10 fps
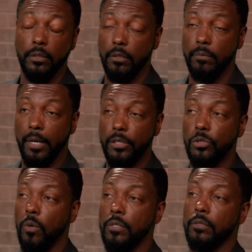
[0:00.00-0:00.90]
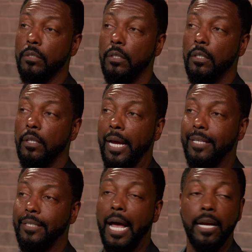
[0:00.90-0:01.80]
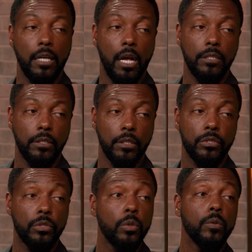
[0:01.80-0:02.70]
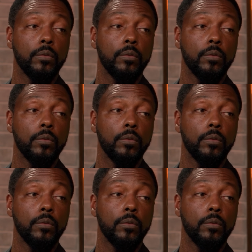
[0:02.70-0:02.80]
to my source, a diagnostics tool.